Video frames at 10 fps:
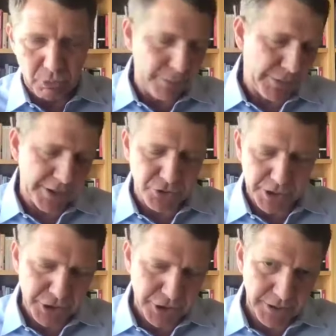when one
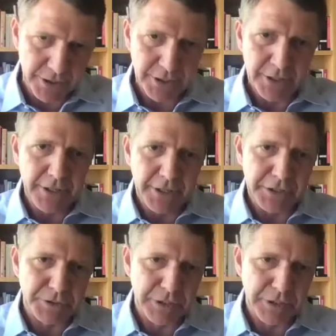administration
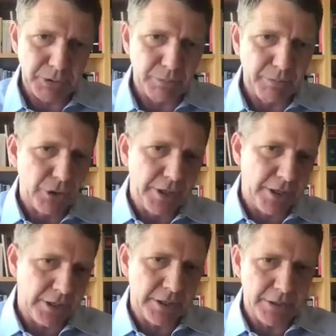is
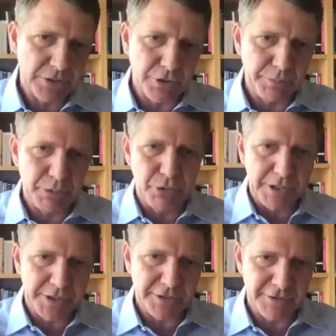promoting sort of
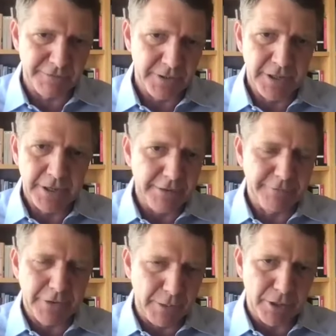progressive
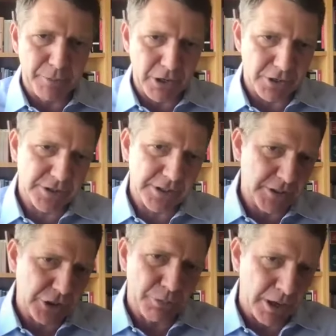environmental policy, as
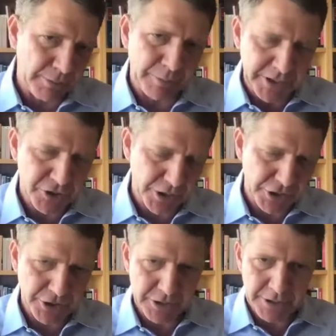the Obama
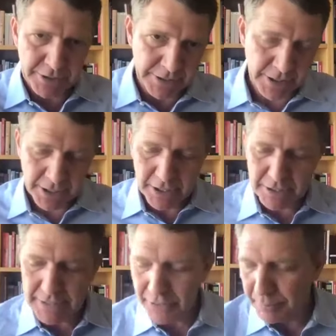administration did, and
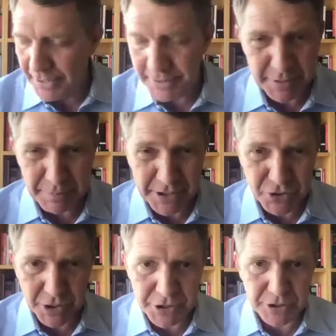now the Biden
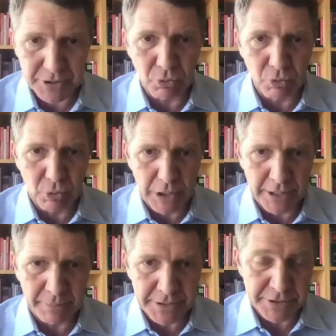administration
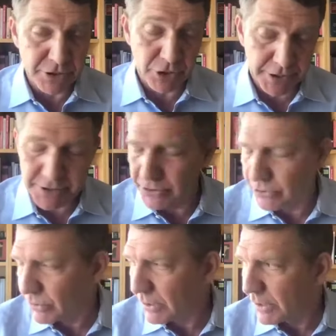um, is starting to
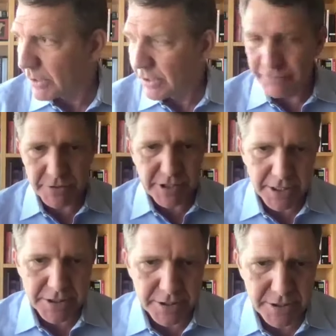do, for
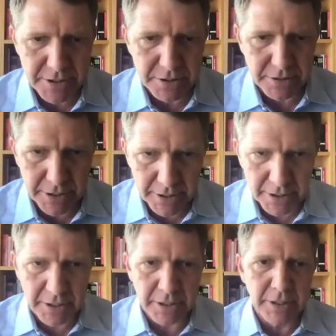Texas to lead